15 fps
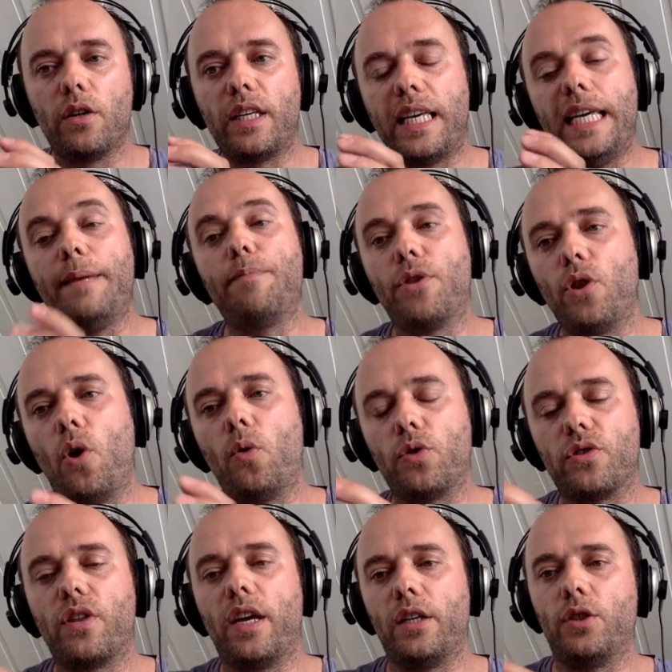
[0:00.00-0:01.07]
keep
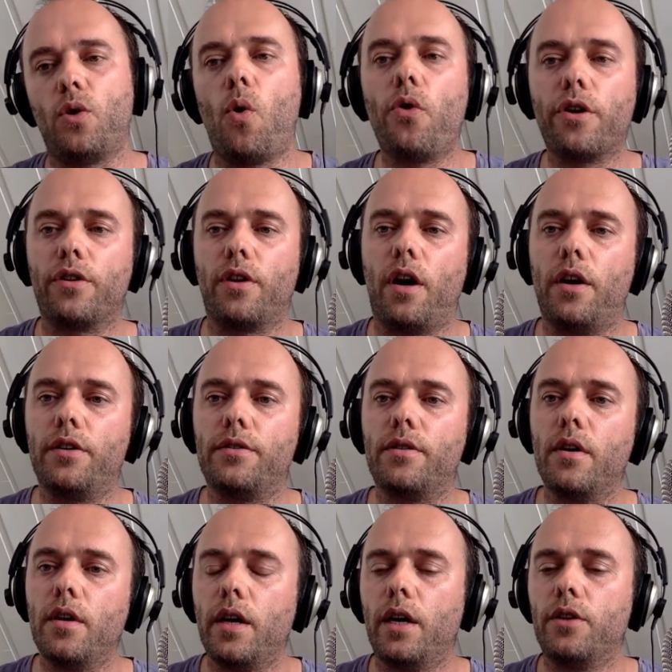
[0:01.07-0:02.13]
those things
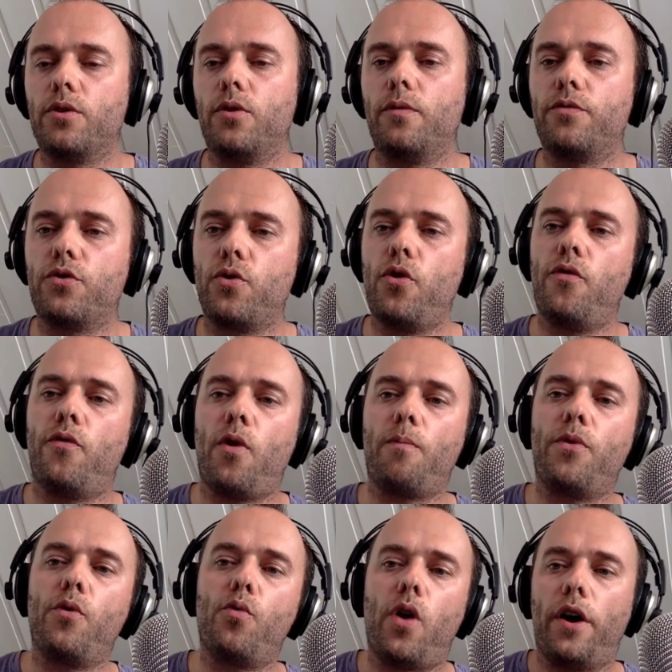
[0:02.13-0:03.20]
organized and sort of serve
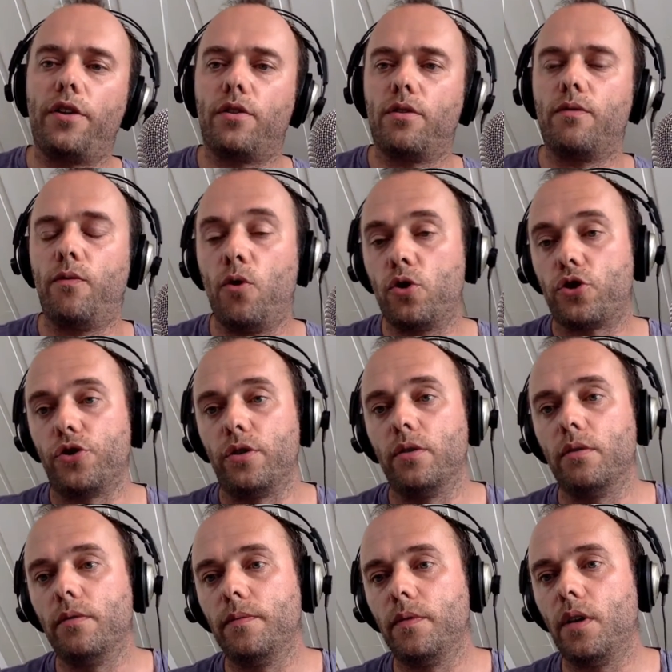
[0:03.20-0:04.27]
up the right version.
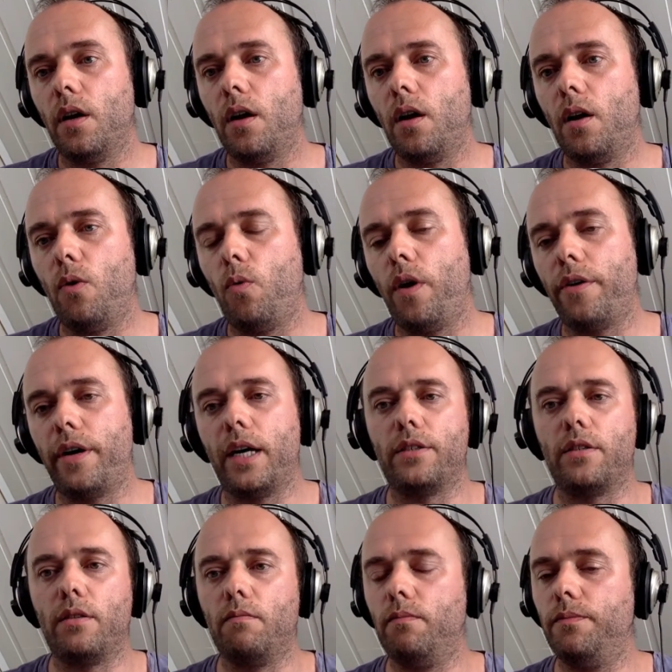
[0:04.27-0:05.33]
Uh, whereas